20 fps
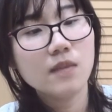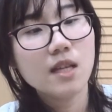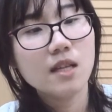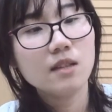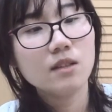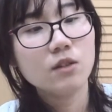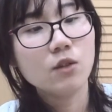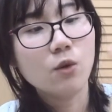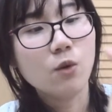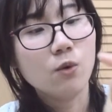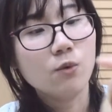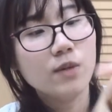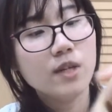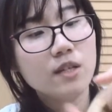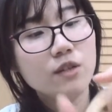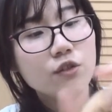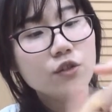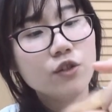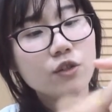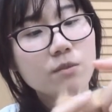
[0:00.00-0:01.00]
as
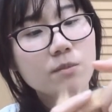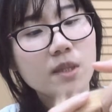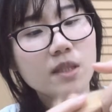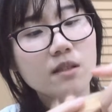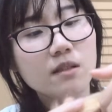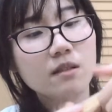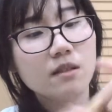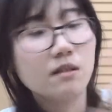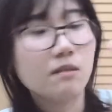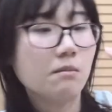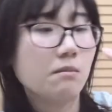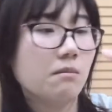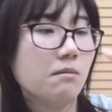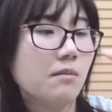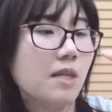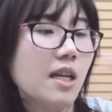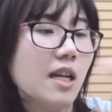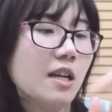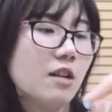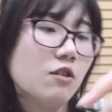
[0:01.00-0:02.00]
orange, but
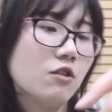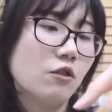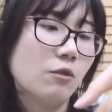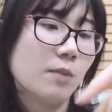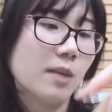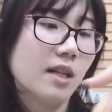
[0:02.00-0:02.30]
I don't know,